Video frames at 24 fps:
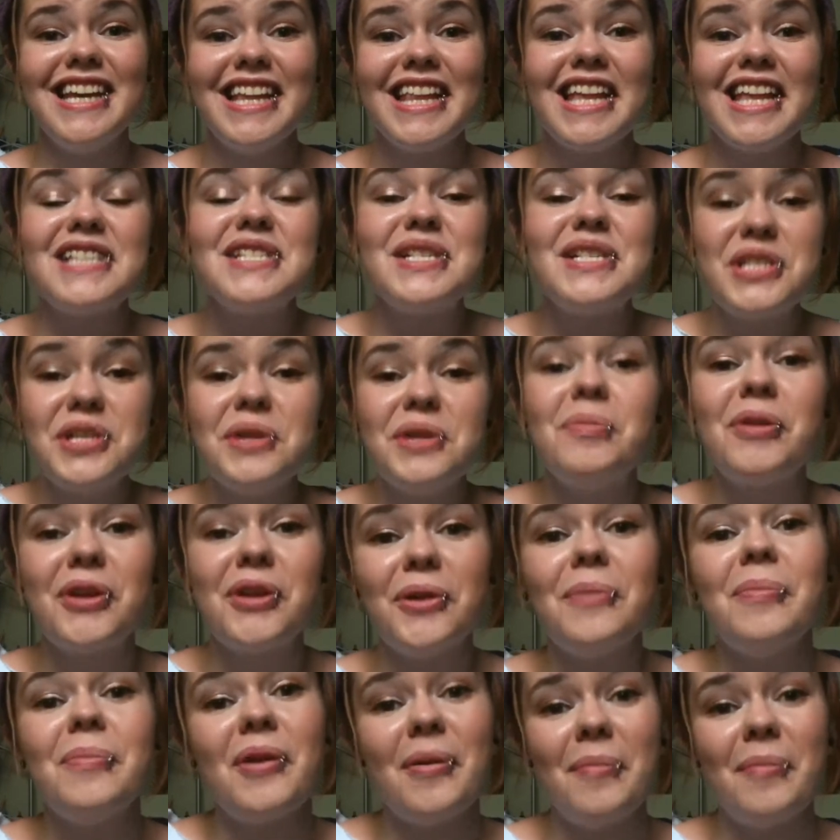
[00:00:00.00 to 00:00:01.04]
That's super
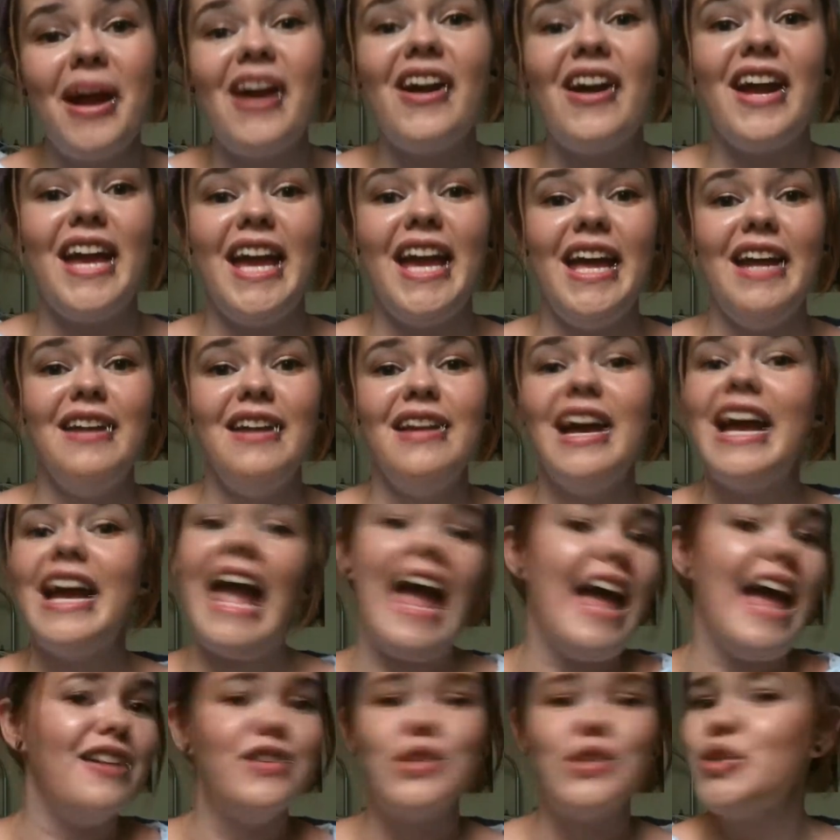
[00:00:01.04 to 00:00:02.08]
duper American.
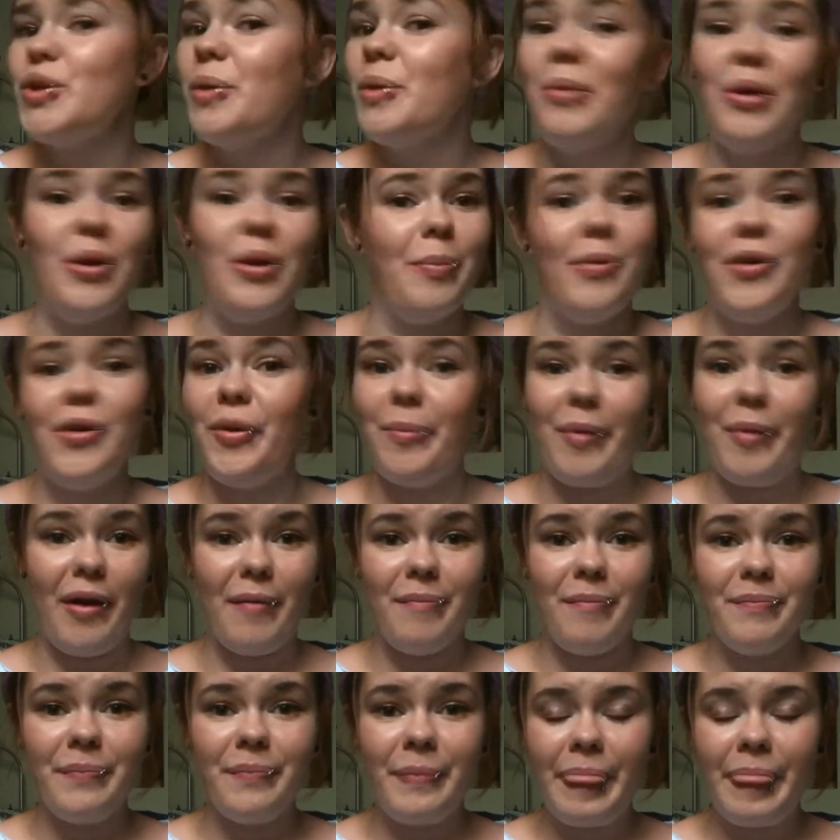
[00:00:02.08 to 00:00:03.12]
Again, super duper duper.